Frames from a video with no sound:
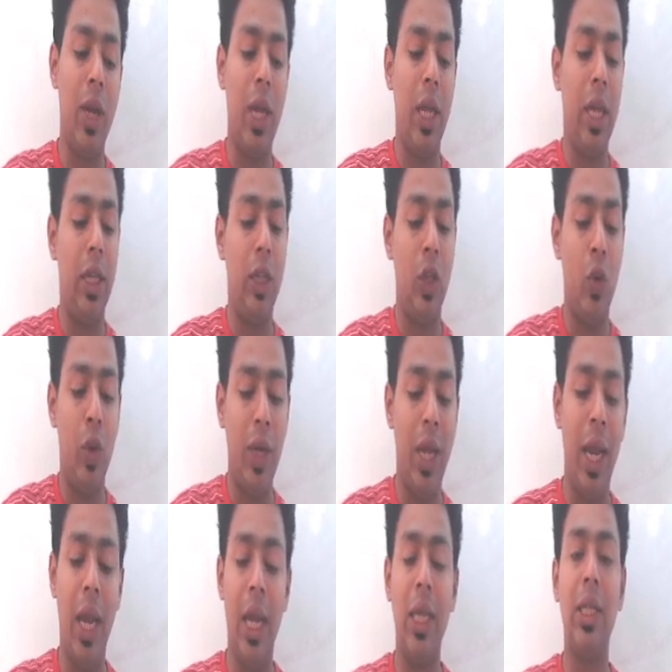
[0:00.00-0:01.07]
1 is
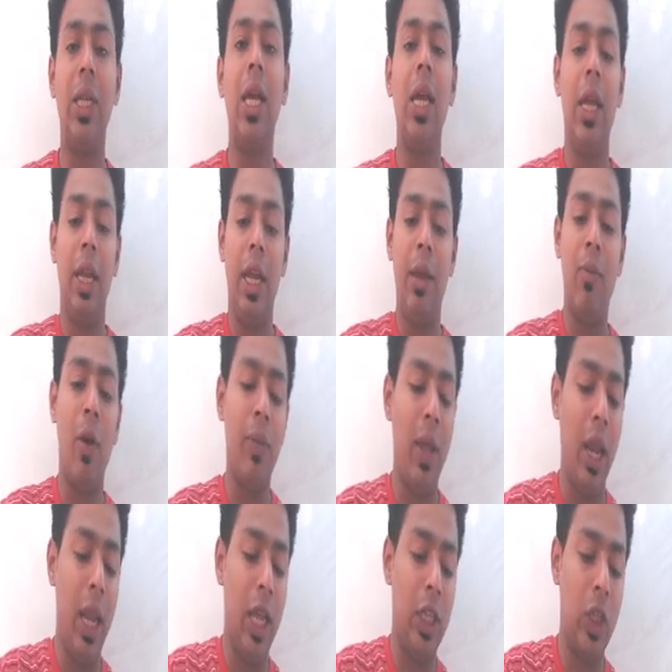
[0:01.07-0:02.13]
union list, name of
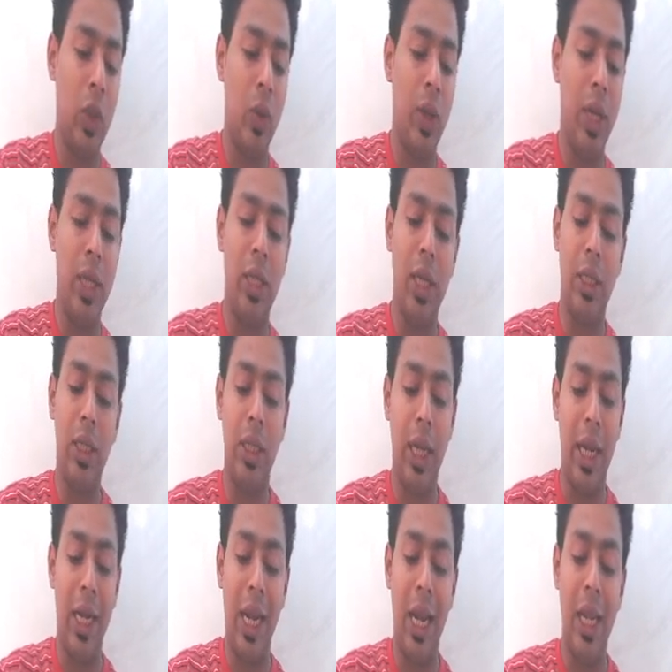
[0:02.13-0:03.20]
the list 2 is the
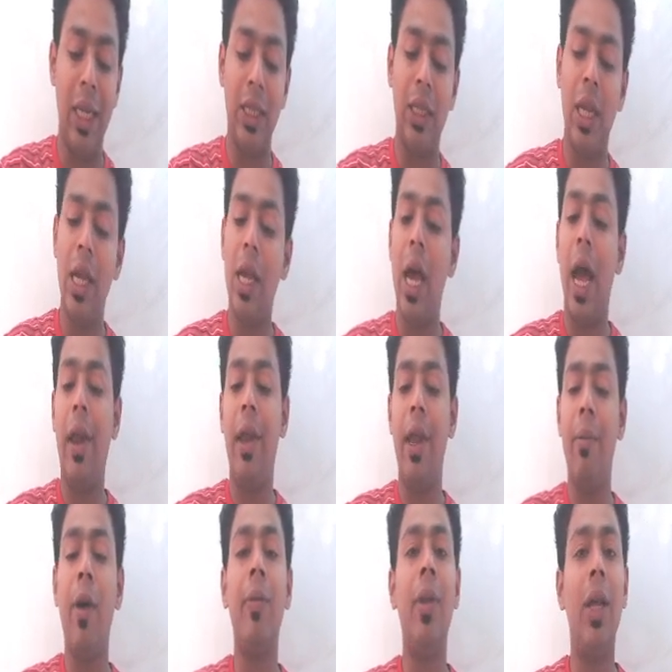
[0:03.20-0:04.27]
state list, and
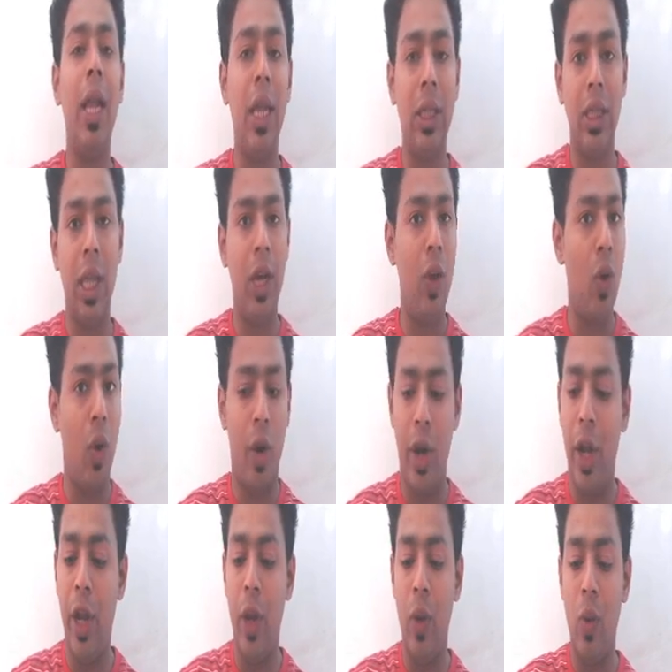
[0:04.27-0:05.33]
name of the list 3 you
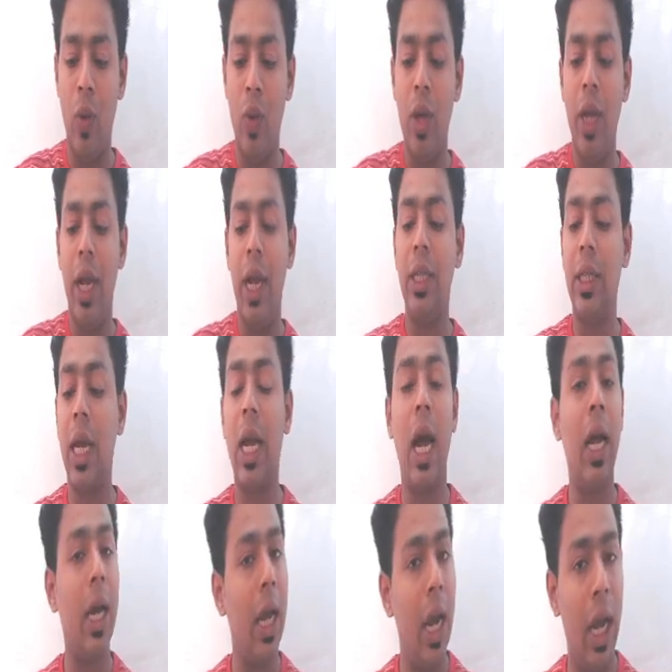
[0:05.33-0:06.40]
already know, it is a
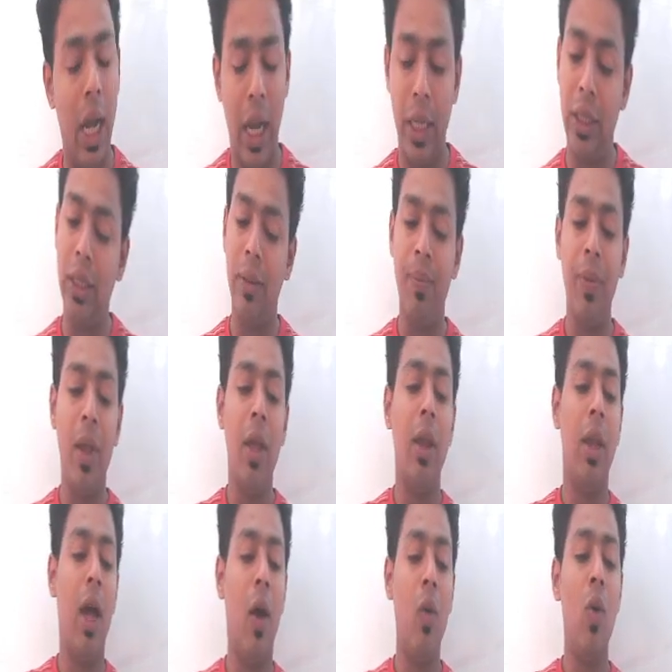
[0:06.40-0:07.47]
concurrent list.
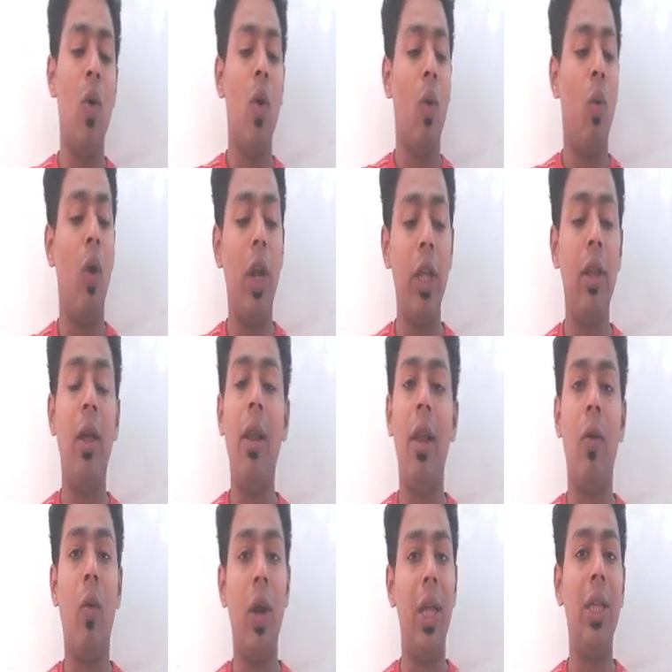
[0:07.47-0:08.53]
Now what is
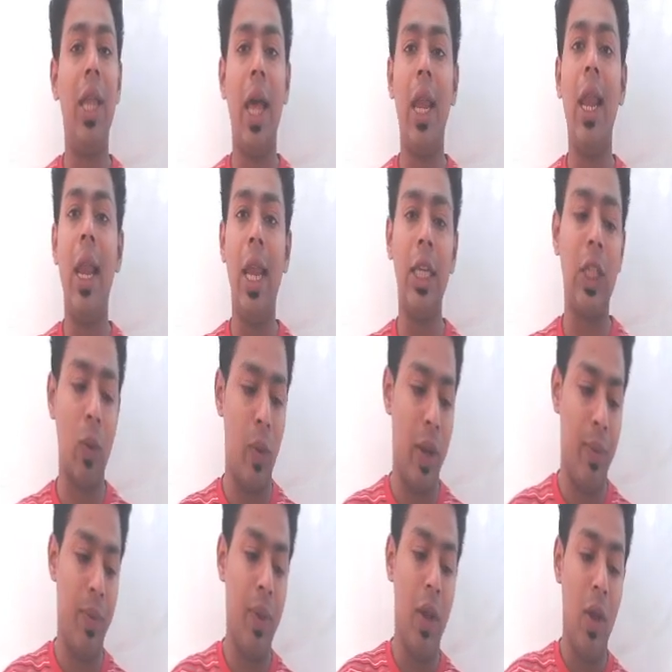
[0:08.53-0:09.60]
there in list
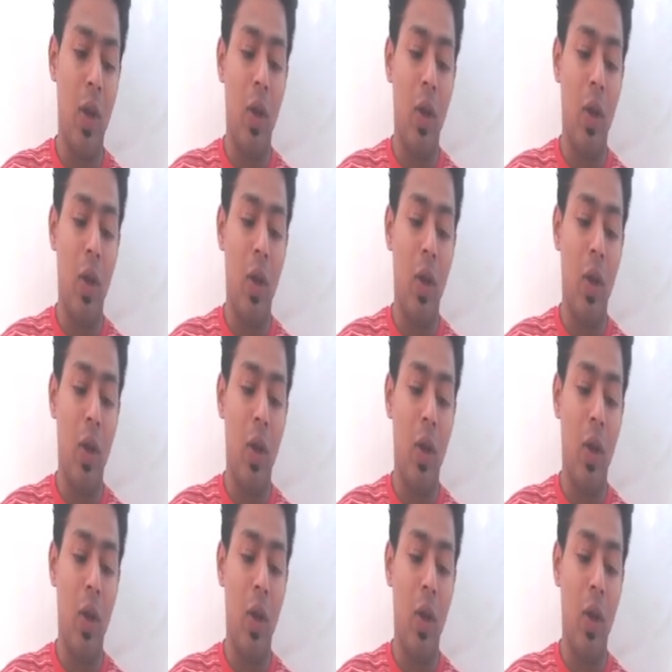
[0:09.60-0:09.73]
1?